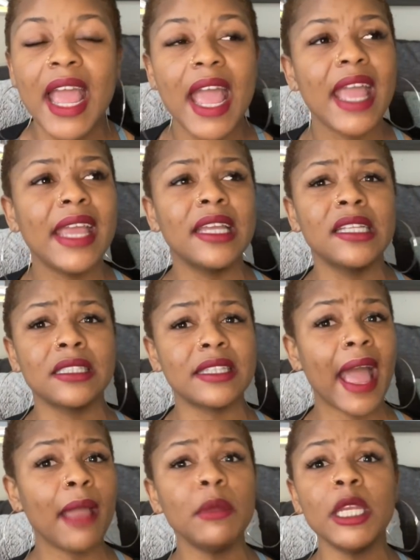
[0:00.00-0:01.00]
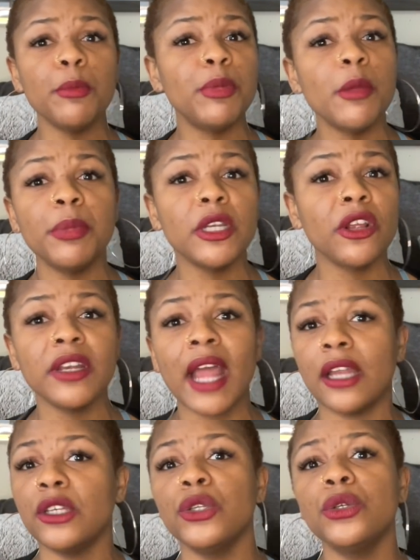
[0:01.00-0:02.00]
And Diamond and Pimpin are
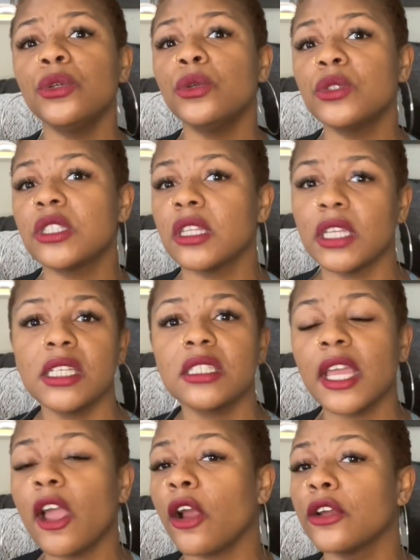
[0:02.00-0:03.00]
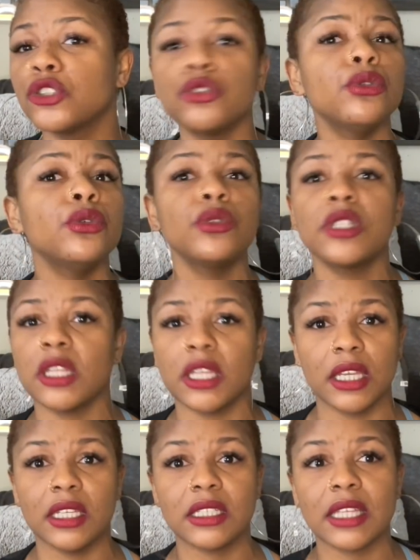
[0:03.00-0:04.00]
not new to this. They are true to
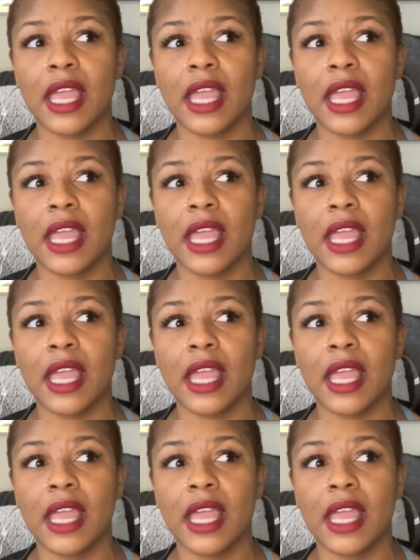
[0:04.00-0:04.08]
this.